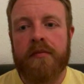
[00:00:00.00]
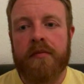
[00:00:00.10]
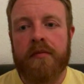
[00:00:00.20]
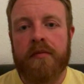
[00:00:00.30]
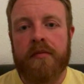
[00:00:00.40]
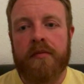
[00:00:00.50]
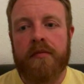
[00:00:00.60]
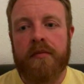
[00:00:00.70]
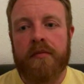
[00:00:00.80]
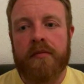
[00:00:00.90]

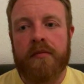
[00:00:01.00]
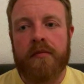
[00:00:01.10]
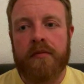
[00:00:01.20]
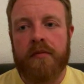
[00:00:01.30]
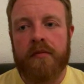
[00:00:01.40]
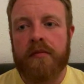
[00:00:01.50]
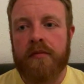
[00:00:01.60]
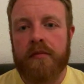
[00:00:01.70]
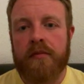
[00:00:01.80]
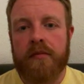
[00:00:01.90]

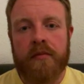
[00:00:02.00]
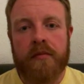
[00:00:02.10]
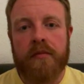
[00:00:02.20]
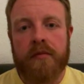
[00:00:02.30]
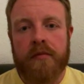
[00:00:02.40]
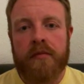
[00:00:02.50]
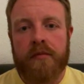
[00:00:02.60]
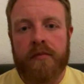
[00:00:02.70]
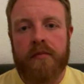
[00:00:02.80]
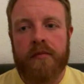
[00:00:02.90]

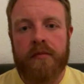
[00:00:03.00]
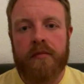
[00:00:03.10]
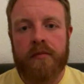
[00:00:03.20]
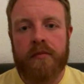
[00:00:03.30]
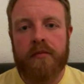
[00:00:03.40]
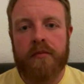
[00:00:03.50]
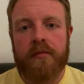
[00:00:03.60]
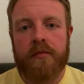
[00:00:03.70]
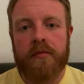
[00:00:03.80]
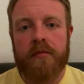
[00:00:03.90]

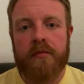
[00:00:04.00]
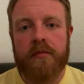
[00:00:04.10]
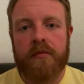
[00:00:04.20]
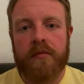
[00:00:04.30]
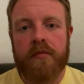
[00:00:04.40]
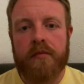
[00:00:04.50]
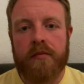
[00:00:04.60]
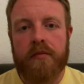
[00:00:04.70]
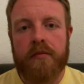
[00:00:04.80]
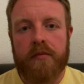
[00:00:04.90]

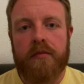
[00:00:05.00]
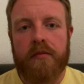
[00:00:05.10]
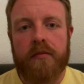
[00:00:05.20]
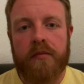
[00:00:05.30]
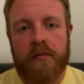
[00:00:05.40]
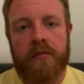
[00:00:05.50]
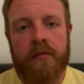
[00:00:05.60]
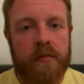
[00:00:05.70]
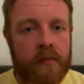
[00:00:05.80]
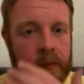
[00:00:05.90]

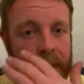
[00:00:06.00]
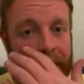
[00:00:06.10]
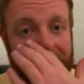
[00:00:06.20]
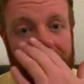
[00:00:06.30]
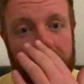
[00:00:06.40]
No words are spoken by the person on screen.